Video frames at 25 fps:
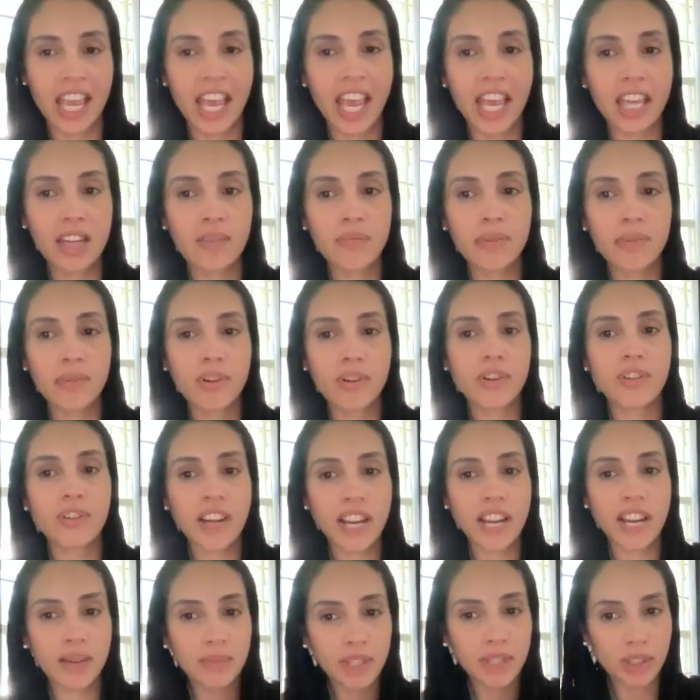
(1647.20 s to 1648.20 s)
and
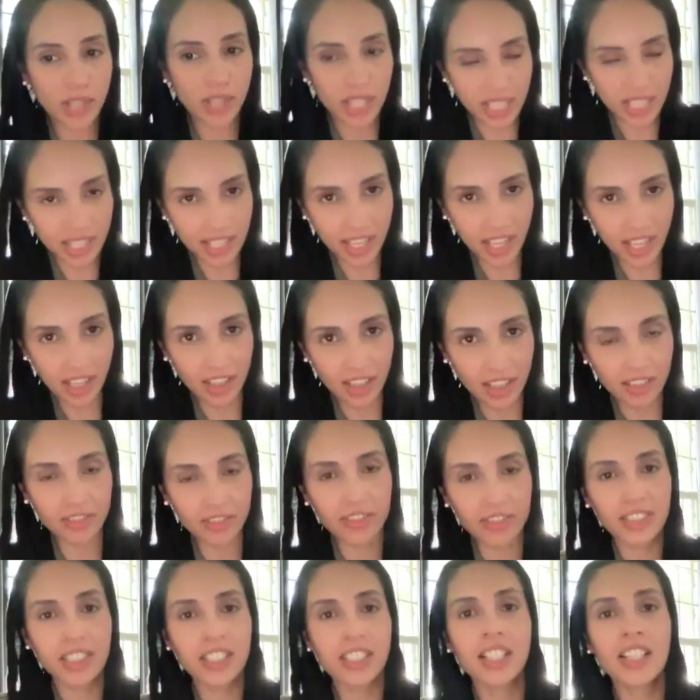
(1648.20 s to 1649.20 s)
program yourself,
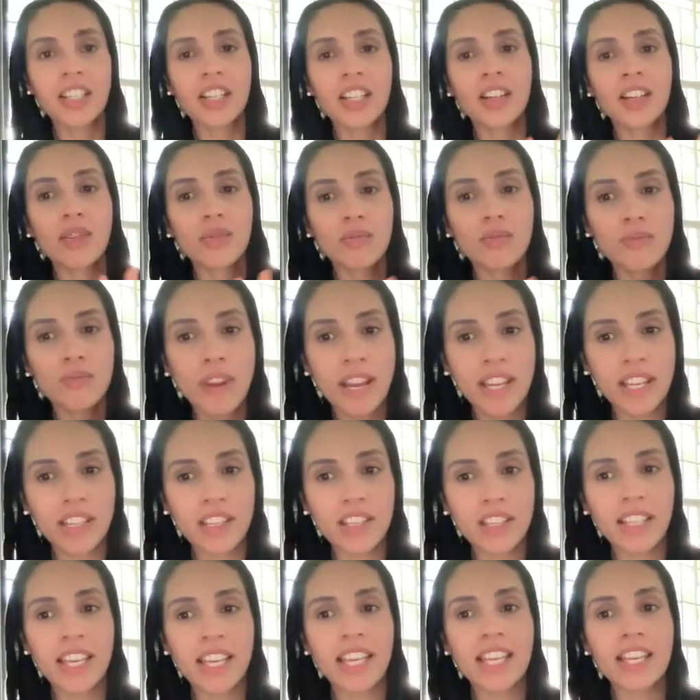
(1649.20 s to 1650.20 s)

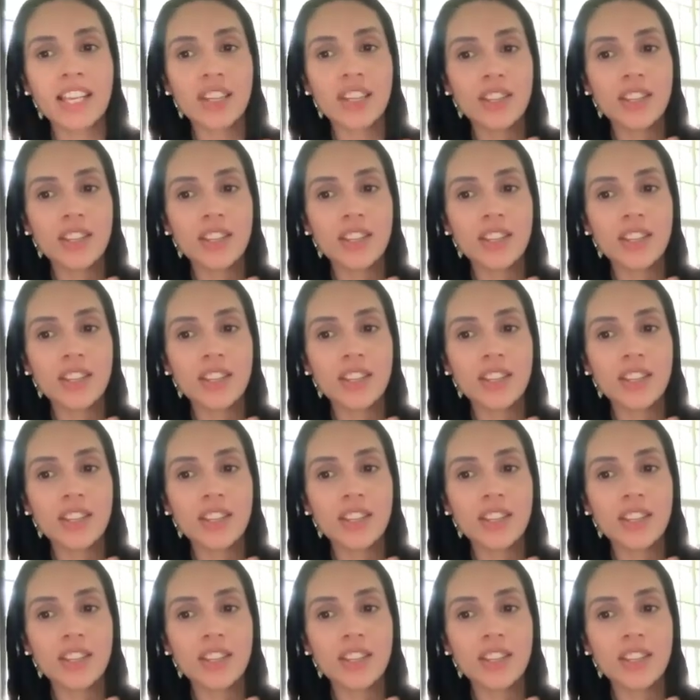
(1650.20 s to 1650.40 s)
regulate